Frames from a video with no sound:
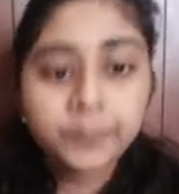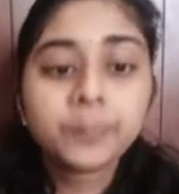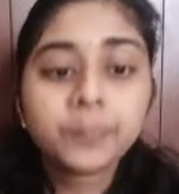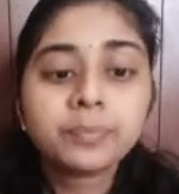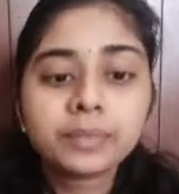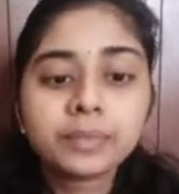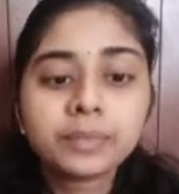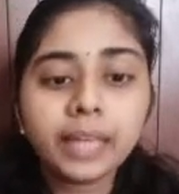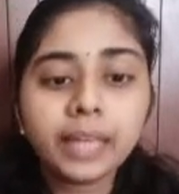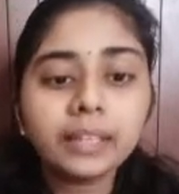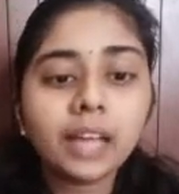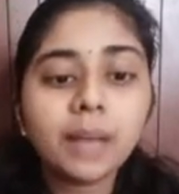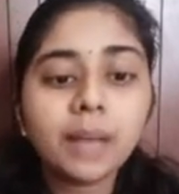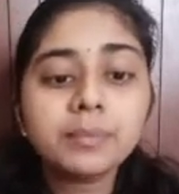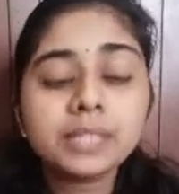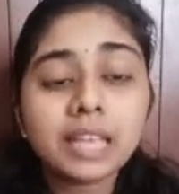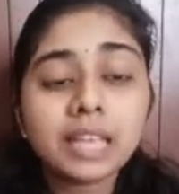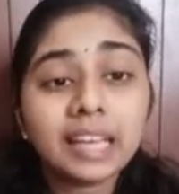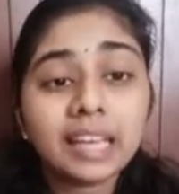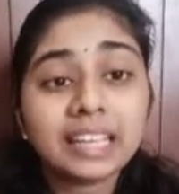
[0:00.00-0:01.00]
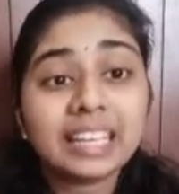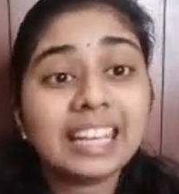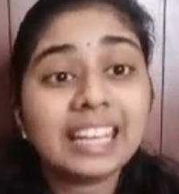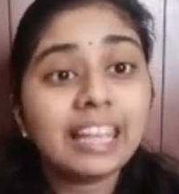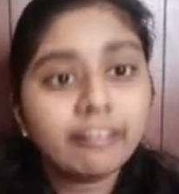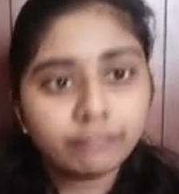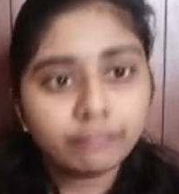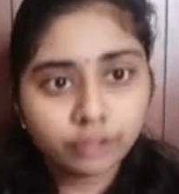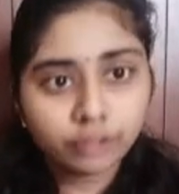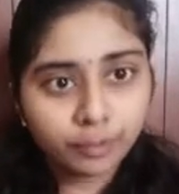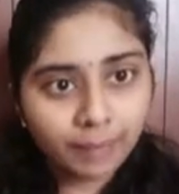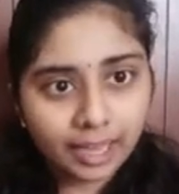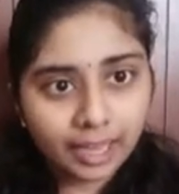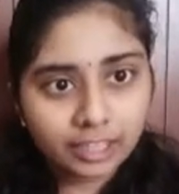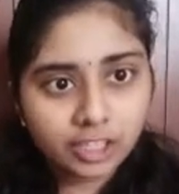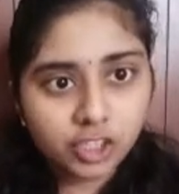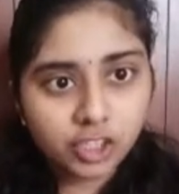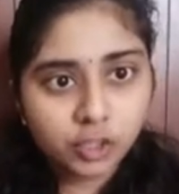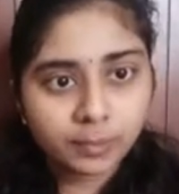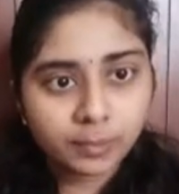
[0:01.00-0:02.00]
Then comes relief to
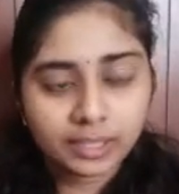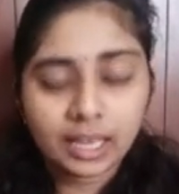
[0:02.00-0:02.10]
management.